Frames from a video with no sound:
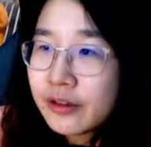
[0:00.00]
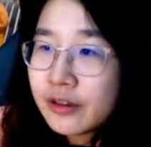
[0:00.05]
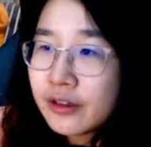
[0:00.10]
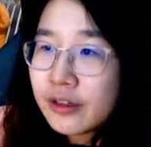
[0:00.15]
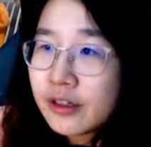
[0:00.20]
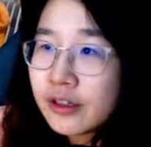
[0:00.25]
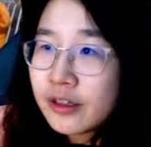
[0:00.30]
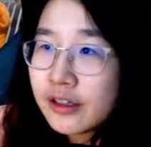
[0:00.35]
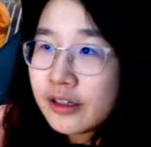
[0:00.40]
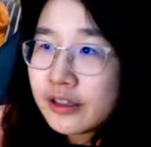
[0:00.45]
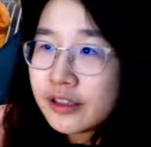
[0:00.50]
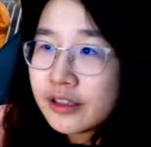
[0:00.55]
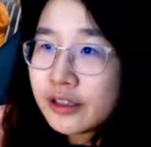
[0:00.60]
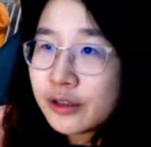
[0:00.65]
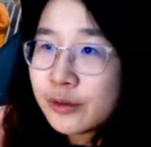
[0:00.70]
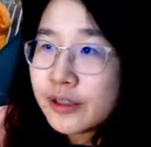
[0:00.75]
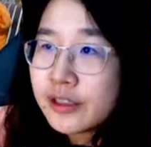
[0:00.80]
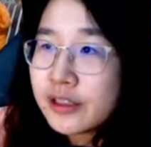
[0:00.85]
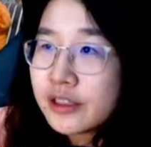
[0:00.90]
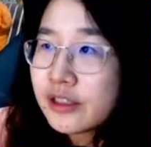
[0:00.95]
Is this
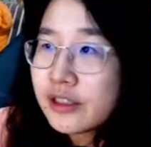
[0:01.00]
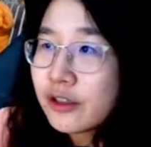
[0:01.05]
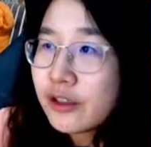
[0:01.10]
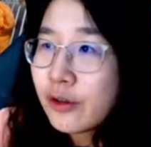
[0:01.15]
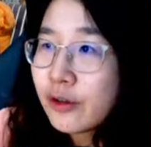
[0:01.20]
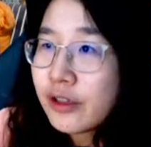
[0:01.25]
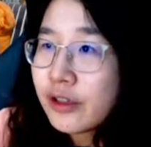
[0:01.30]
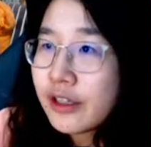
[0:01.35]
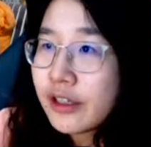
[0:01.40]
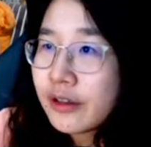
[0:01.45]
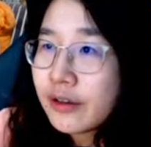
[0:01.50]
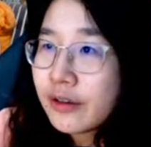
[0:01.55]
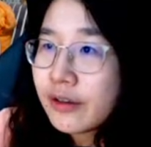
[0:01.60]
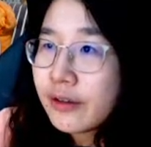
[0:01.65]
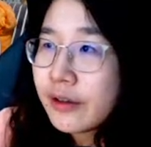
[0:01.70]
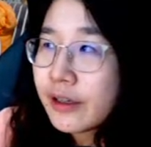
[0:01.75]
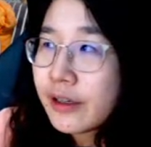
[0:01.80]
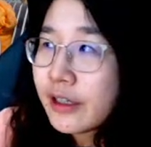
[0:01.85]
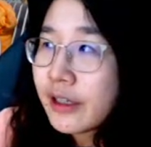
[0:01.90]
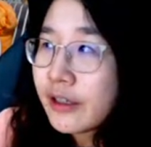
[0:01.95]
one solid?
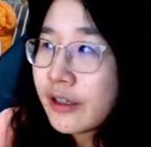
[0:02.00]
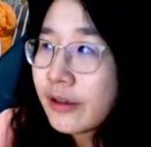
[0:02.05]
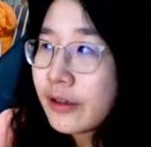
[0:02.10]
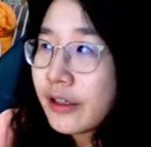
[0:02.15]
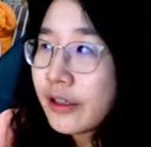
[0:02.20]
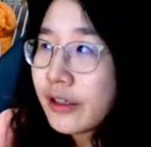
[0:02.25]
Okay, it is.